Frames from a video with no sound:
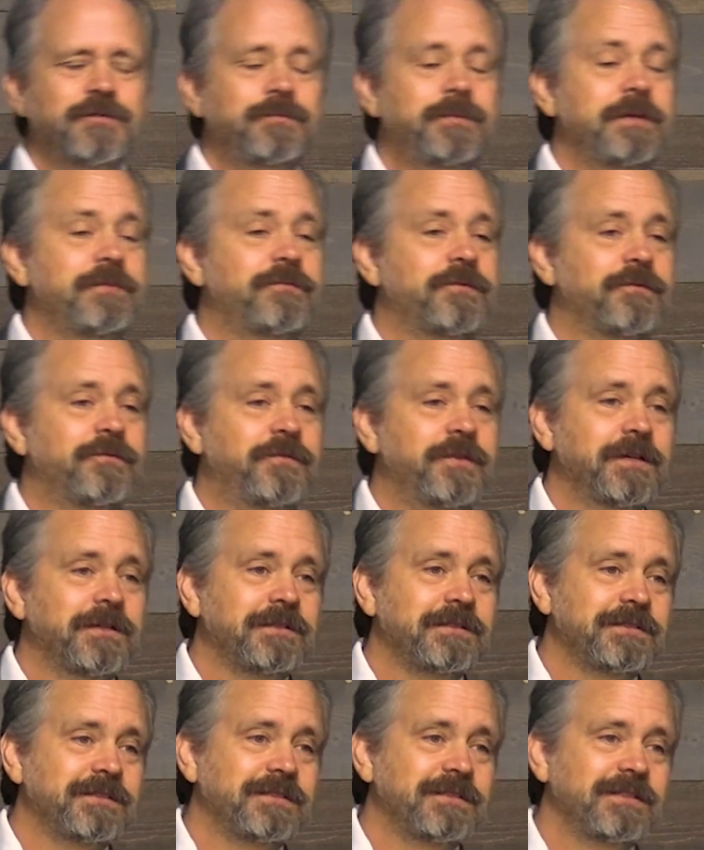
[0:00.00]
to be
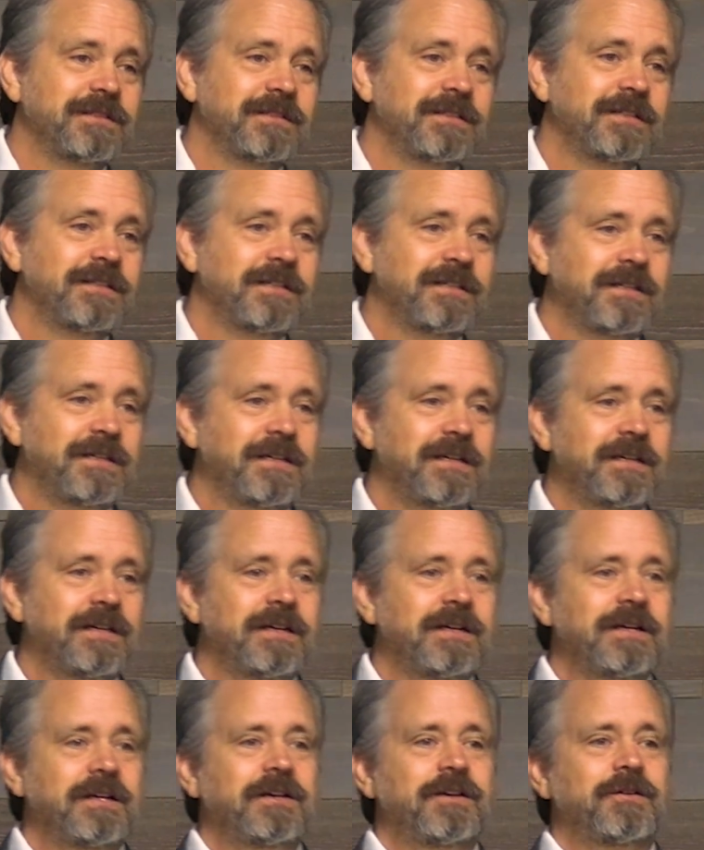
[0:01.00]
fulfilled?
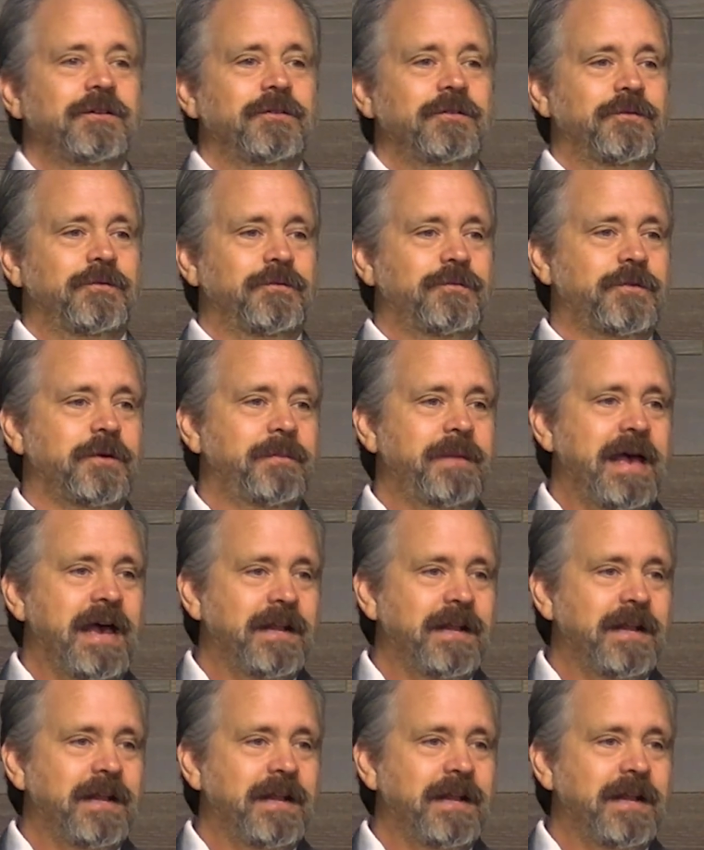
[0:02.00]
From